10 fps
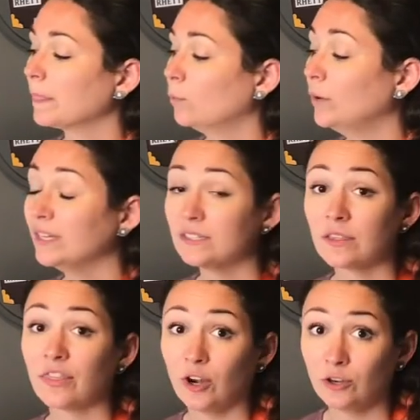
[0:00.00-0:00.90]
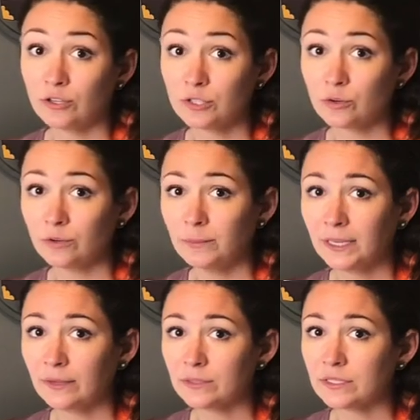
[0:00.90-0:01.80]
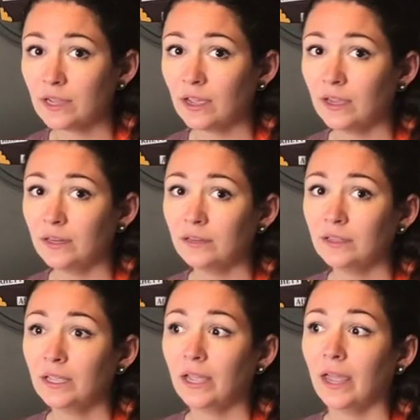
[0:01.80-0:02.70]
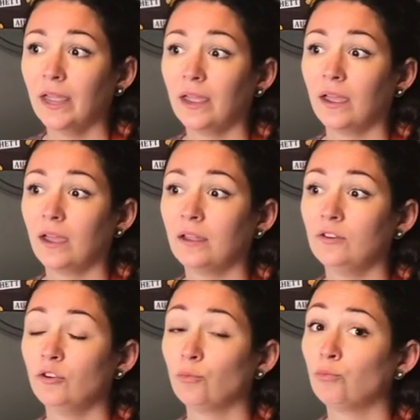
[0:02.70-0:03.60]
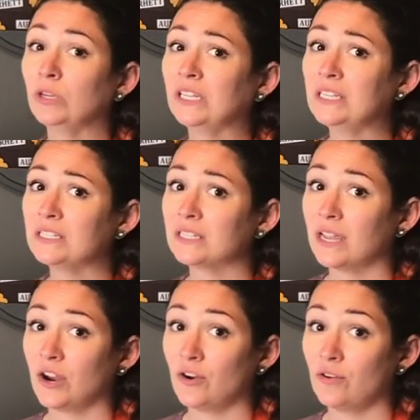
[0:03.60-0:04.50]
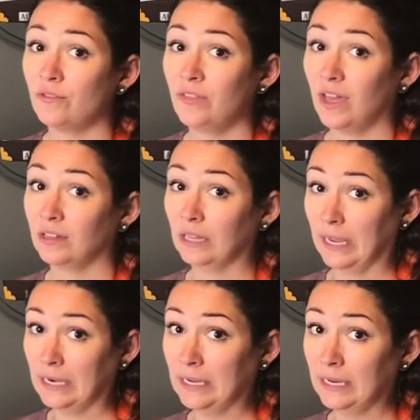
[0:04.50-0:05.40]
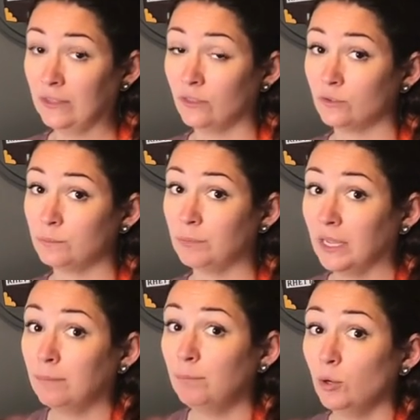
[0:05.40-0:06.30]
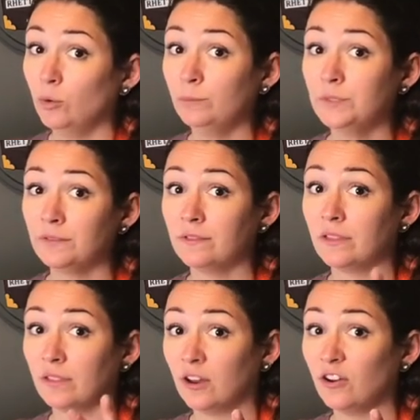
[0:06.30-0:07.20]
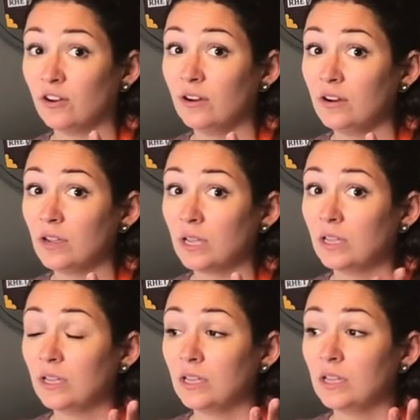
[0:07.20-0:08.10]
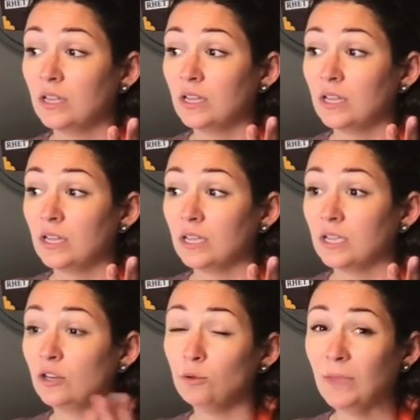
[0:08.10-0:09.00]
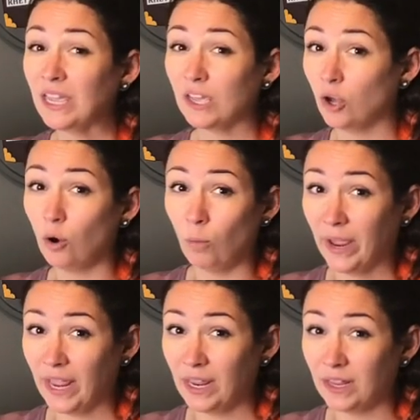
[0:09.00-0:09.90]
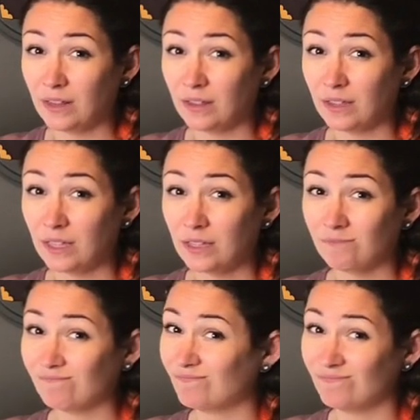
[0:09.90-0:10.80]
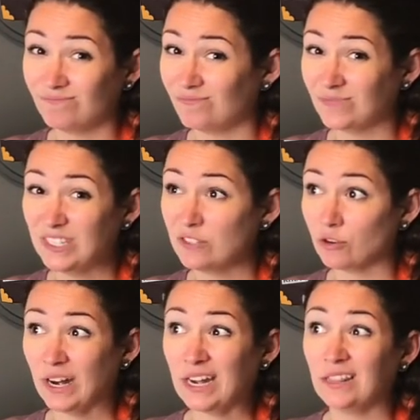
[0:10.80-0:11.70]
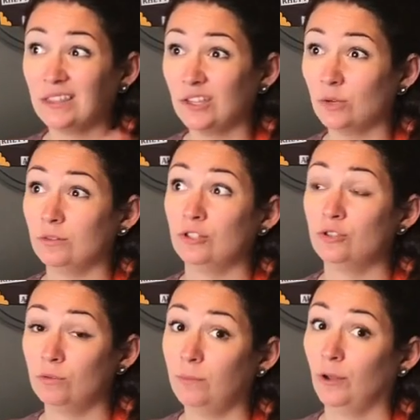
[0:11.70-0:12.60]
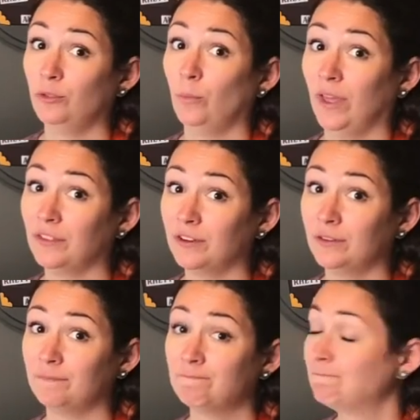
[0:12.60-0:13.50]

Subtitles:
when it's thunderstorming outside and you're really scared of that lightning and those big booms of the thunder, can you make it go away? Is there anything you can do about the weather?